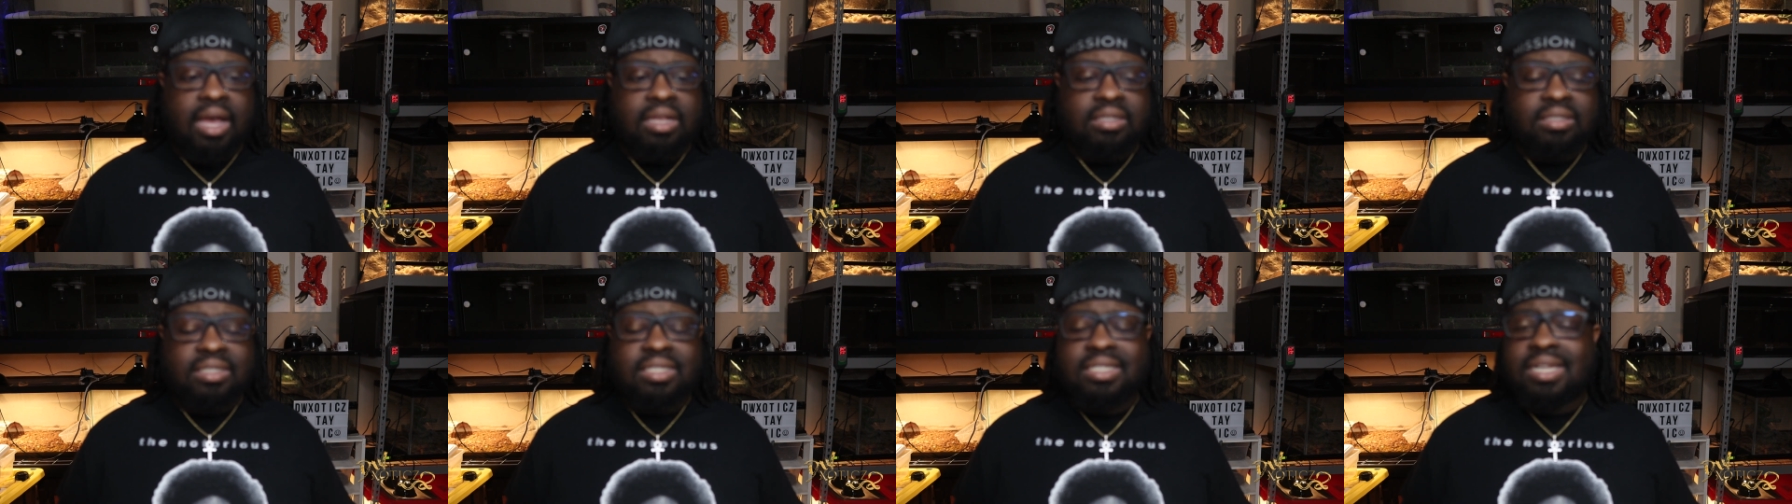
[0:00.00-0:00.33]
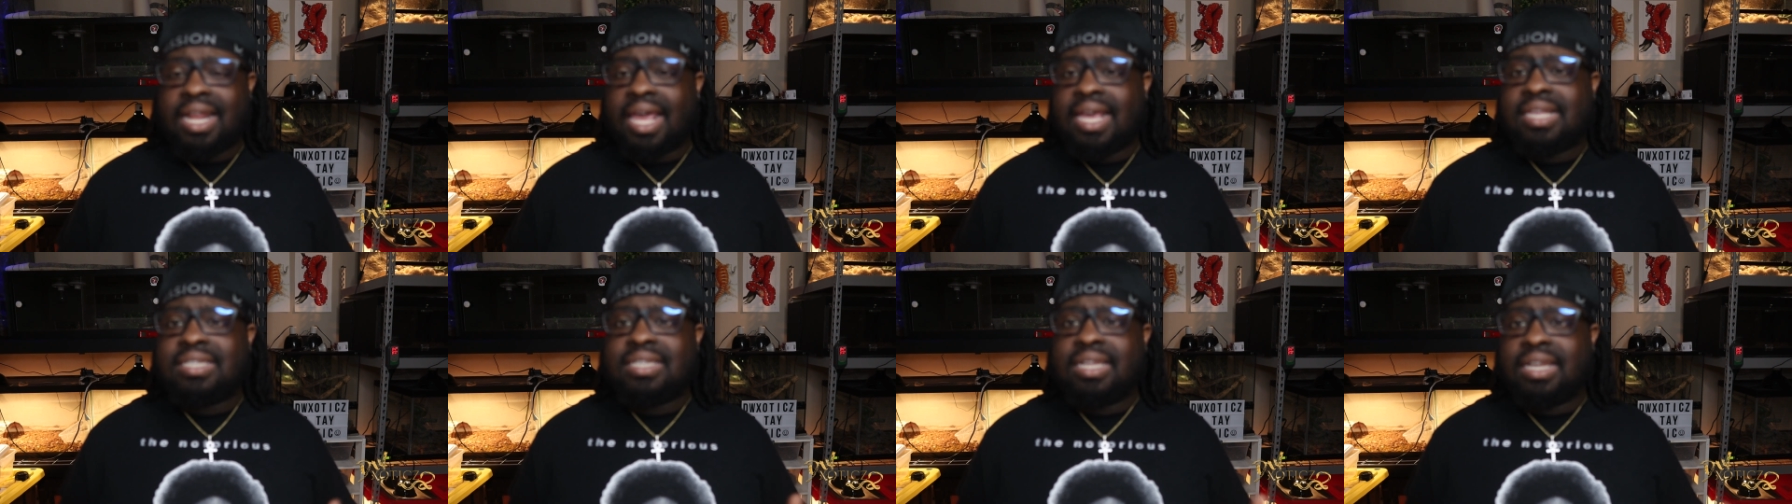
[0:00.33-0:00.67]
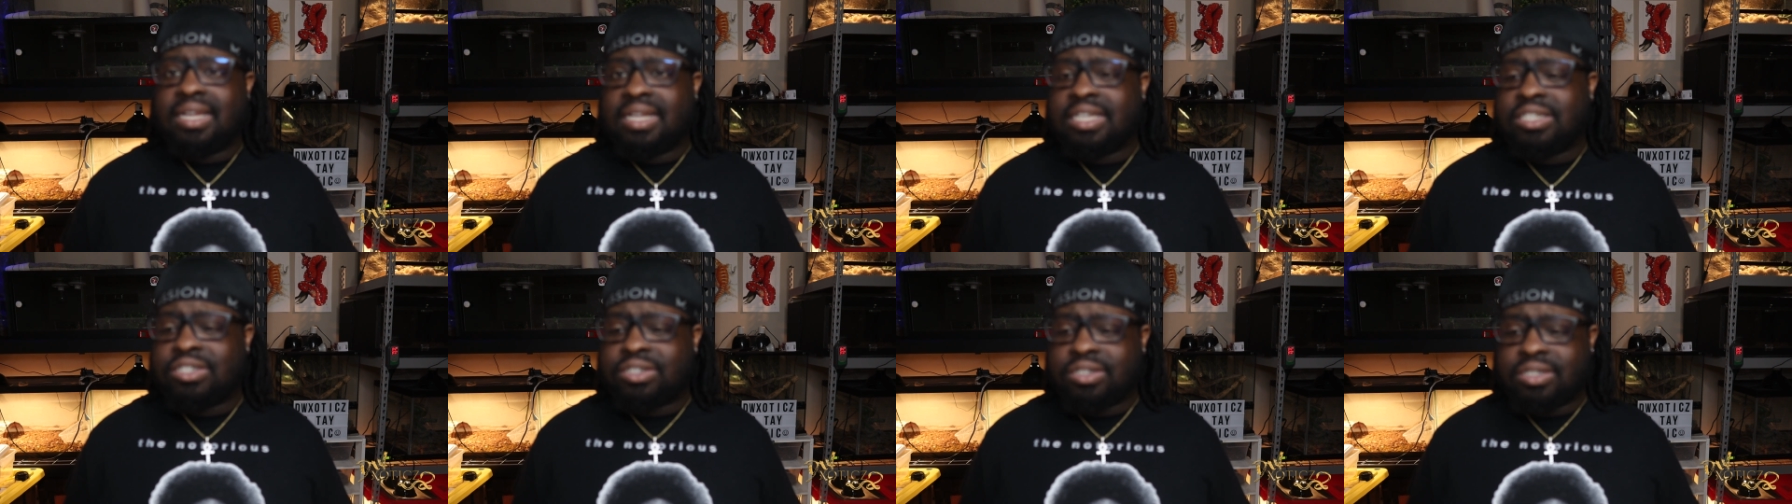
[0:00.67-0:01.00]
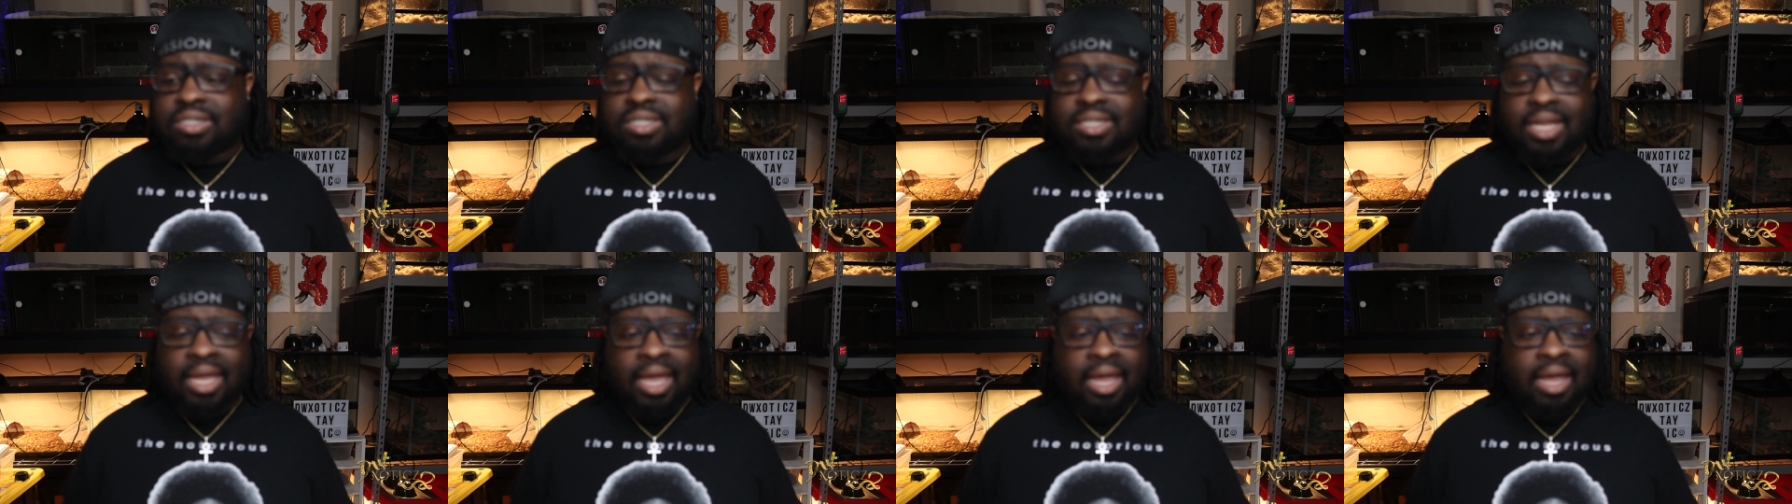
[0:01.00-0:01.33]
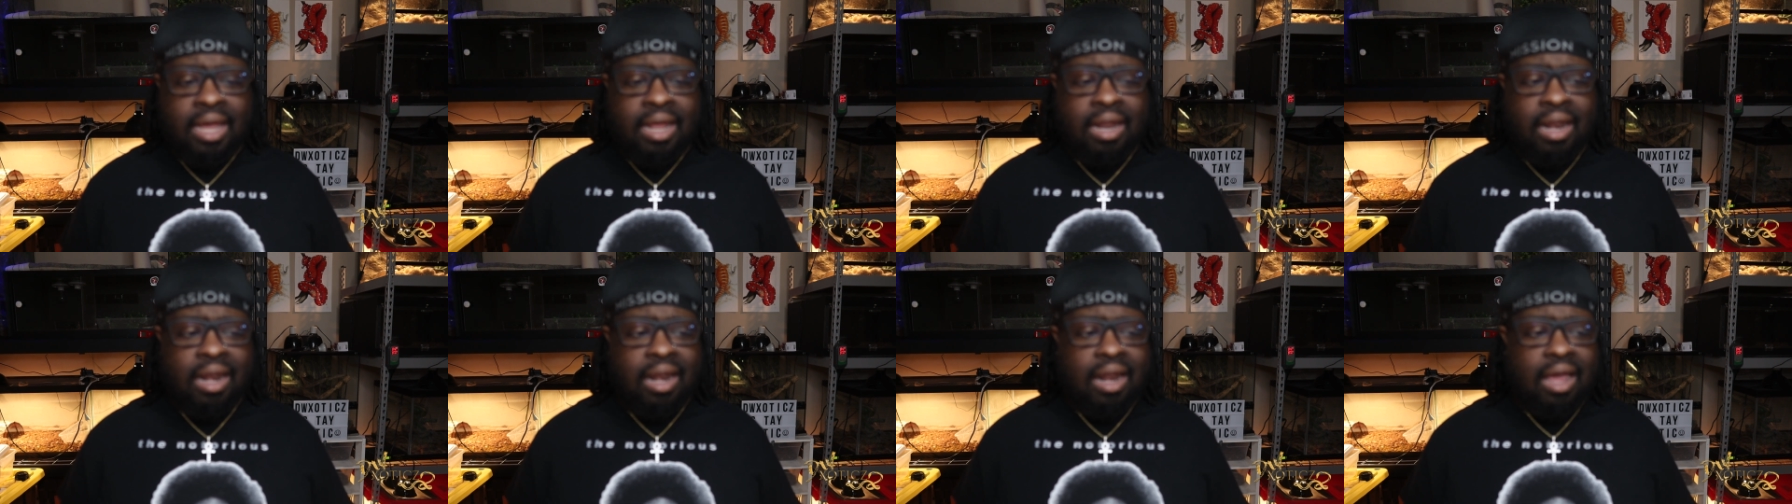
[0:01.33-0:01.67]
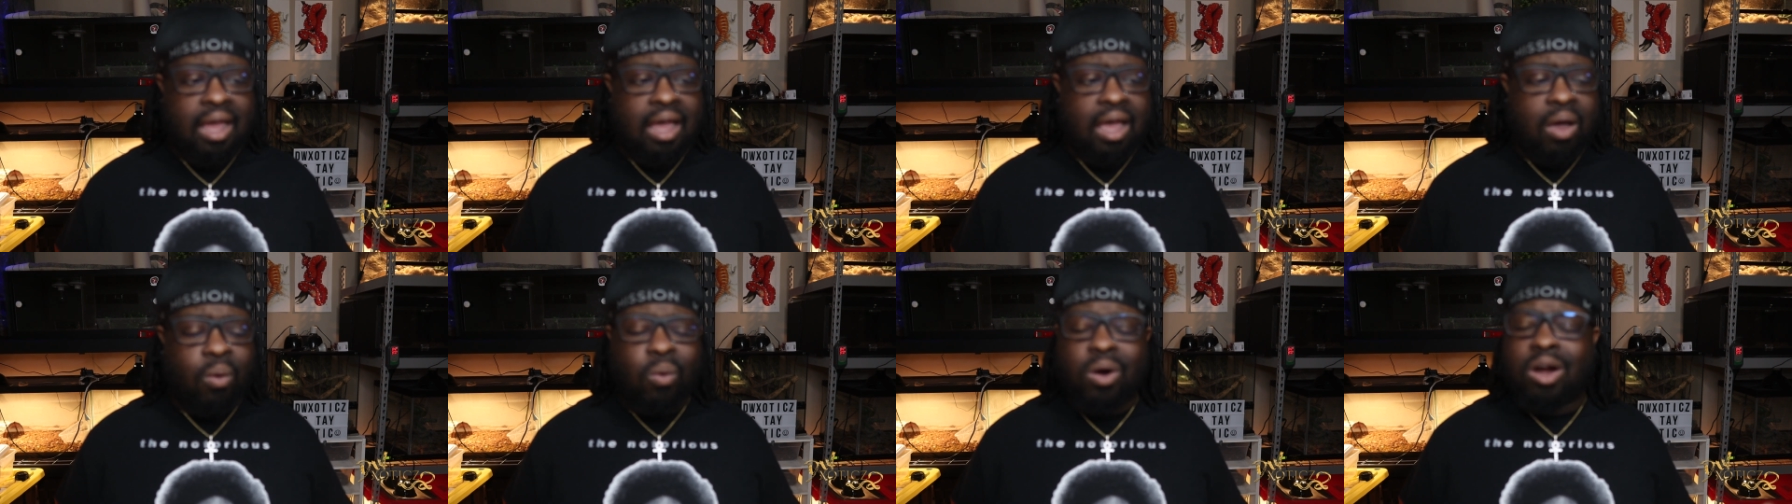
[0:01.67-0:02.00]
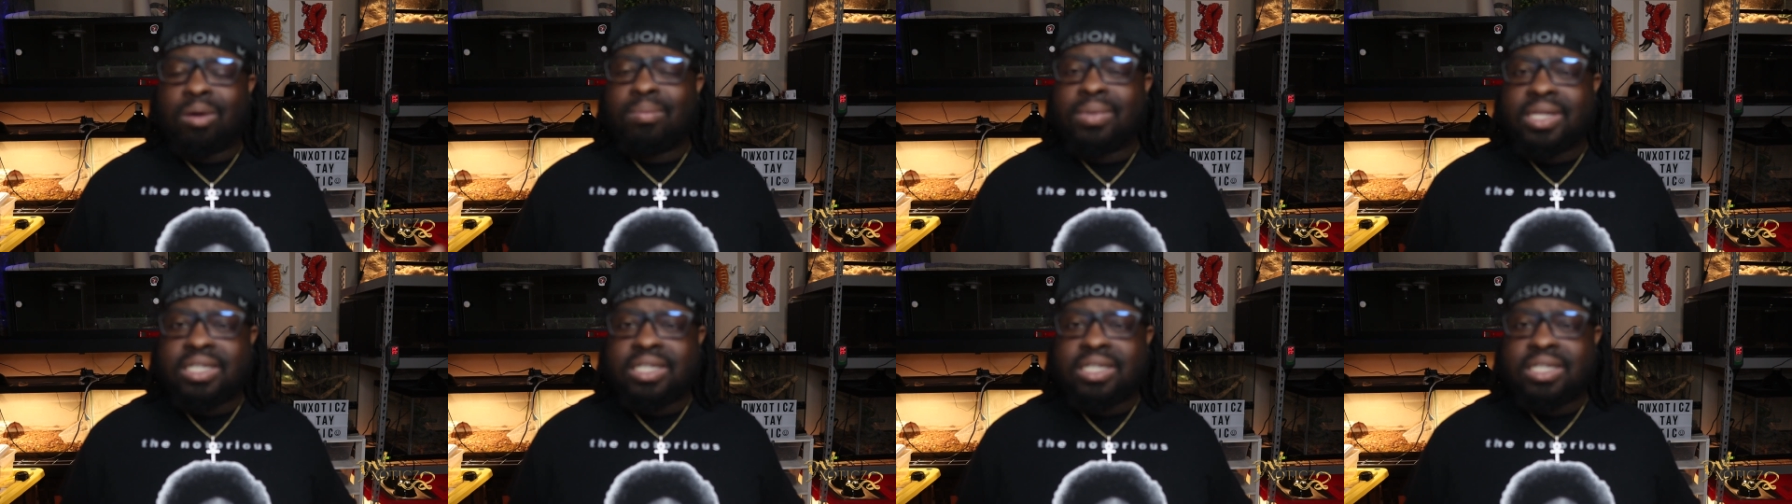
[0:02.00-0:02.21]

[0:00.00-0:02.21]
snakes and lizards, and worm